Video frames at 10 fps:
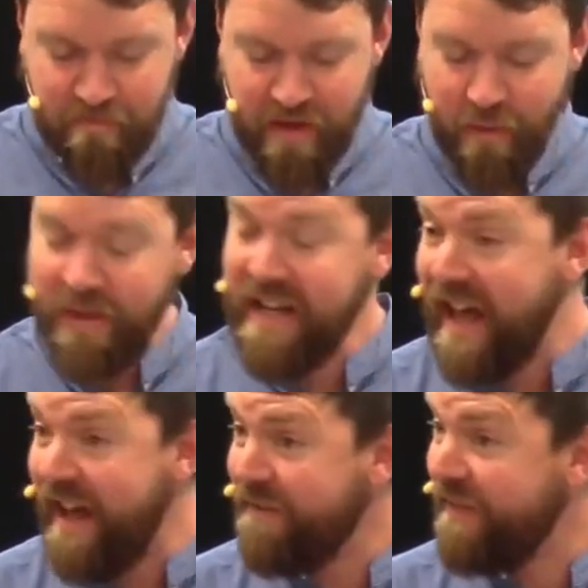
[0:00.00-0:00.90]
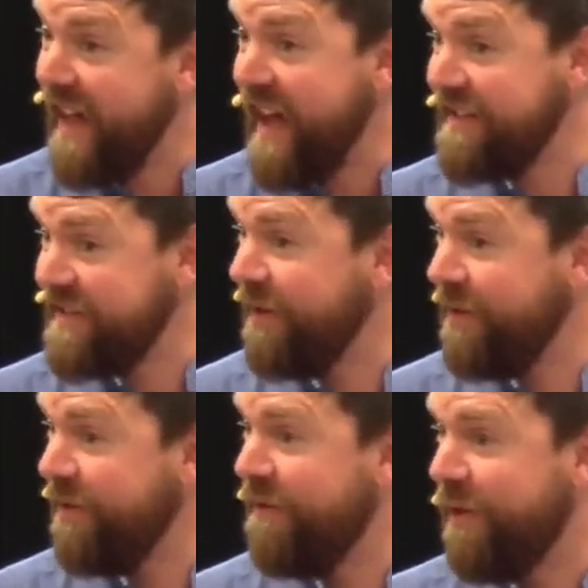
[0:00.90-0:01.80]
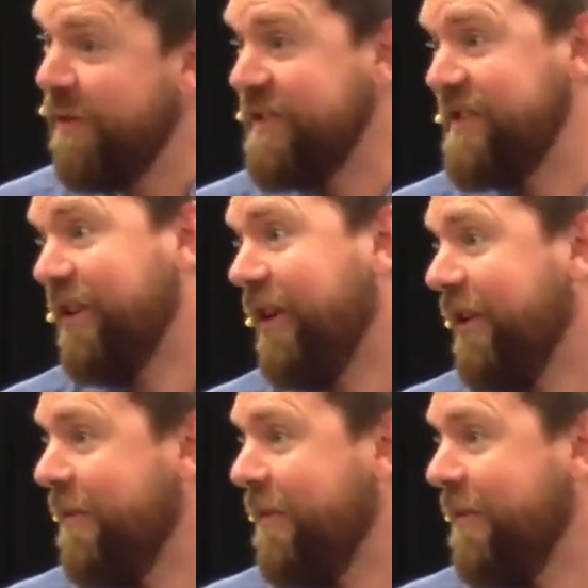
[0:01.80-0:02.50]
We have that to look forward to.